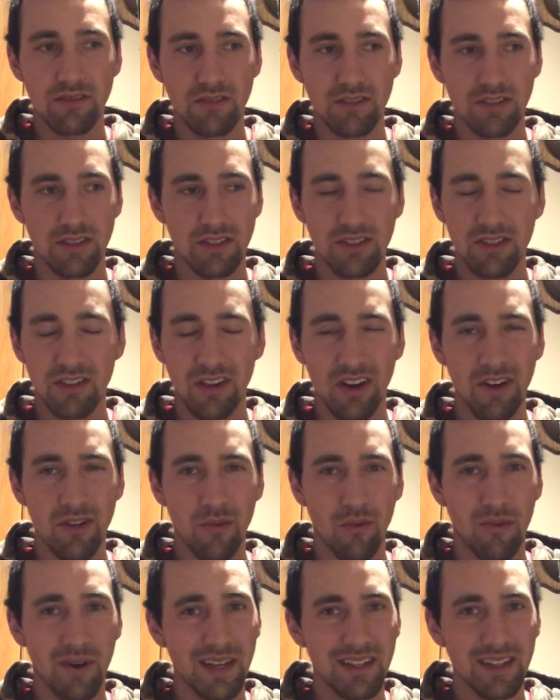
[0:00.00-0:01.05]
to just
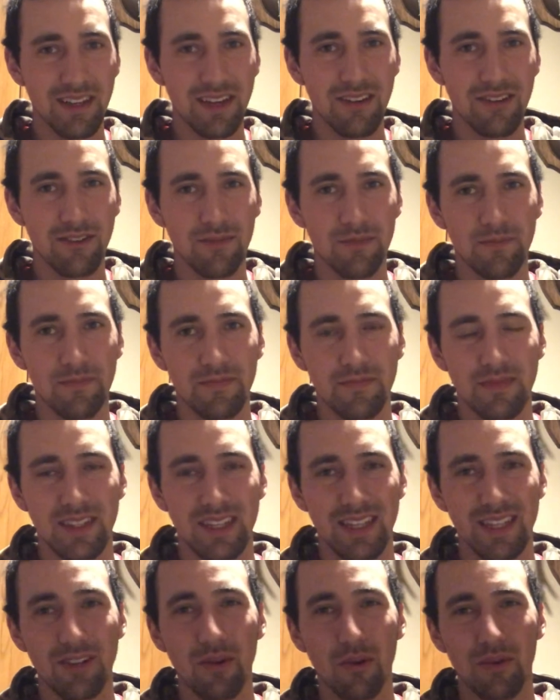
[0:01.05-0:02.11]
hunt whitetail,
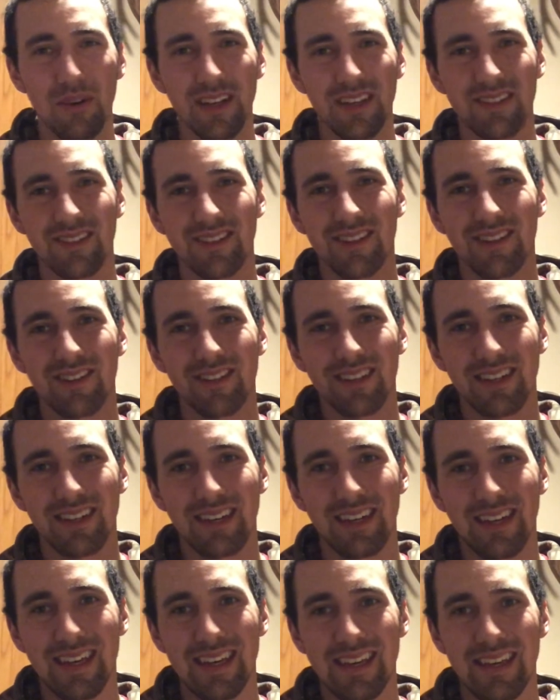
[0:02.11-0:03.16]
you don't necessarily
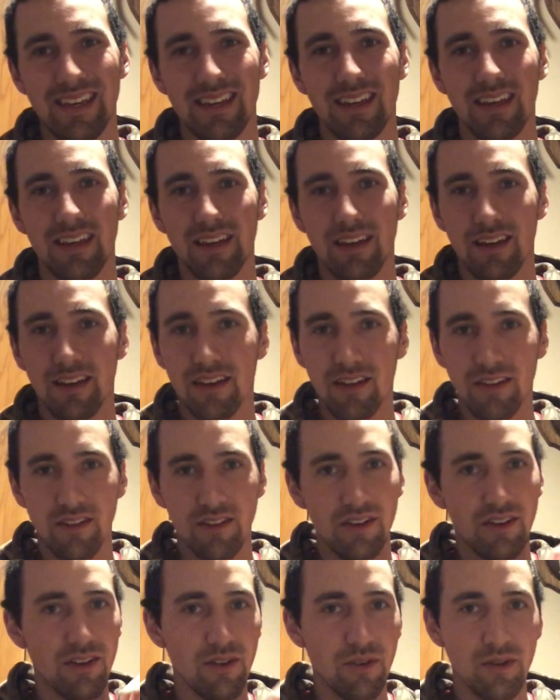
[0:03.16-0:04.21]
need
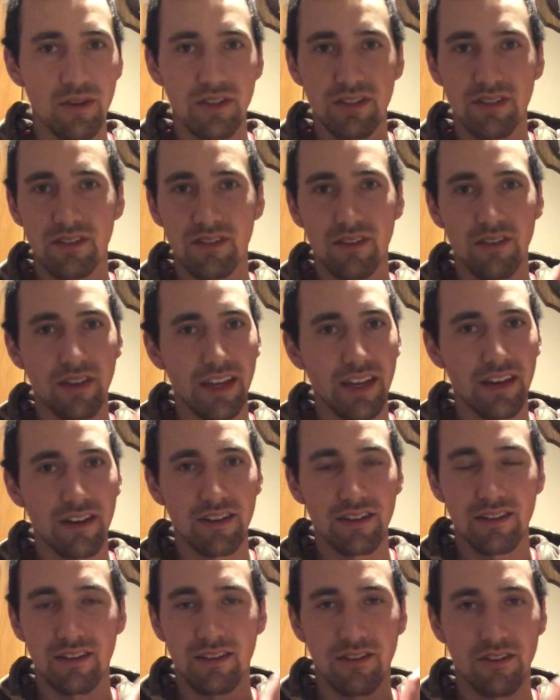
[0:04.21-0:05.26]
the newest, the
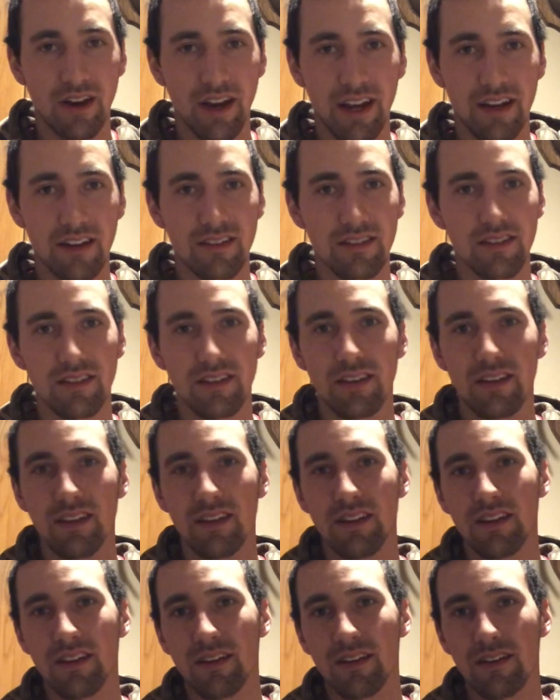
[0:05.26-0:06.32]
latest, the greatest
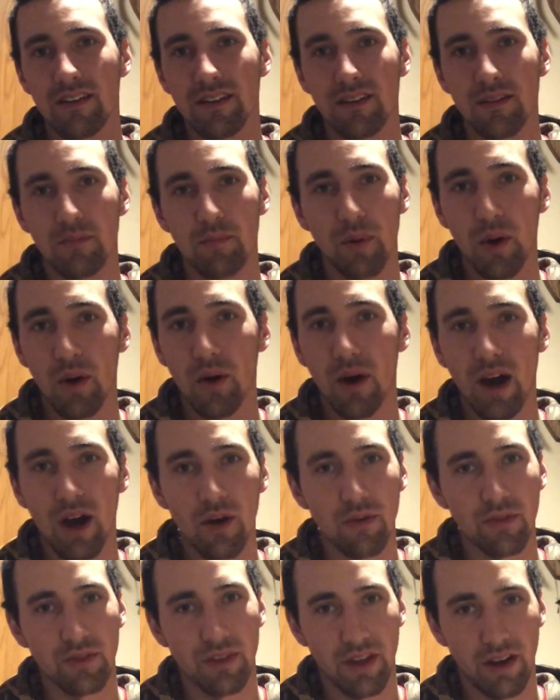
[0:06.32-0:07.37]
bow
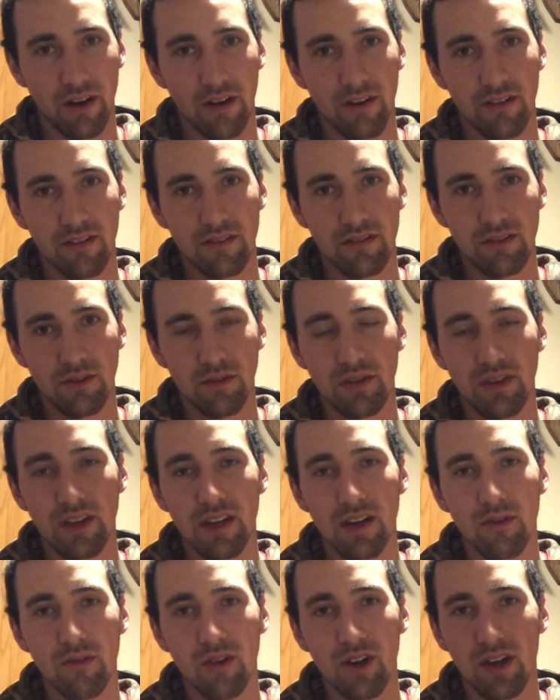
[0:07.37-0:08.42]
out there. You can
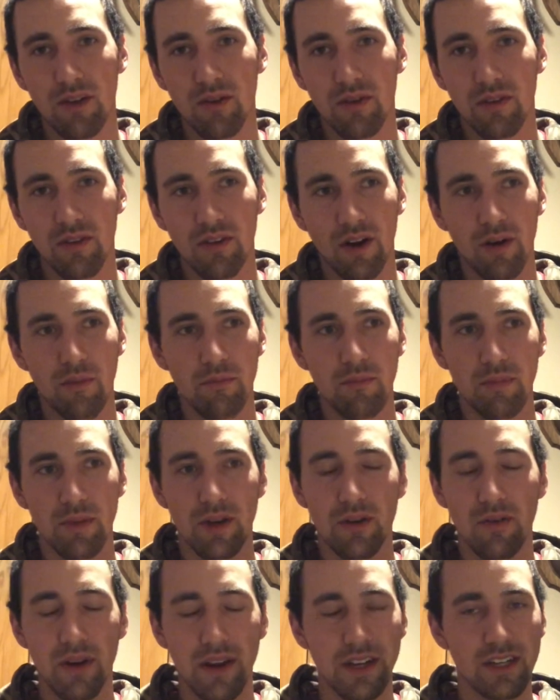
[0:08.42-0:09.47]
get away with a
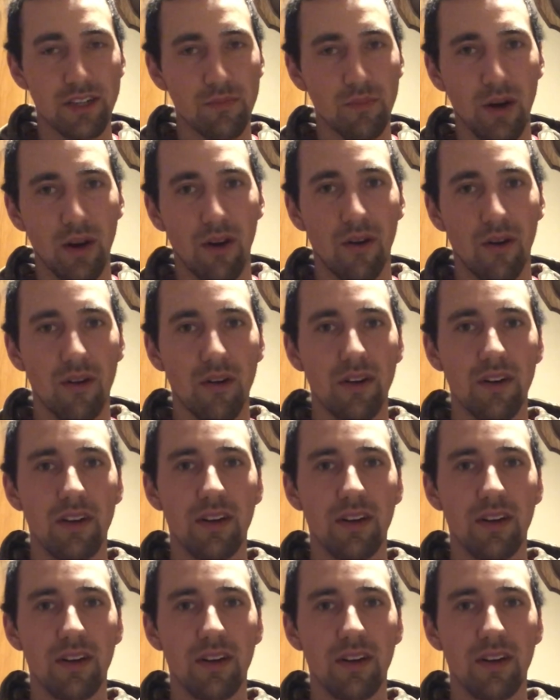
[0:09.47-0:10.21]
mid-range bow.